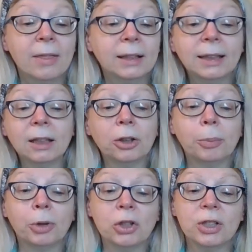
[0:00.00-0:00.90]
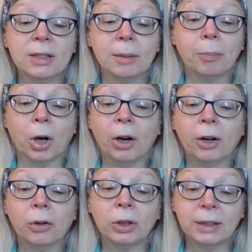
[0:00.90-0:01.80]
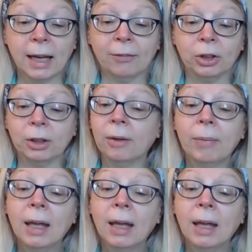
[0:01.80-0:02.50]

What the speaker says: The diddler approaches the bar or tavern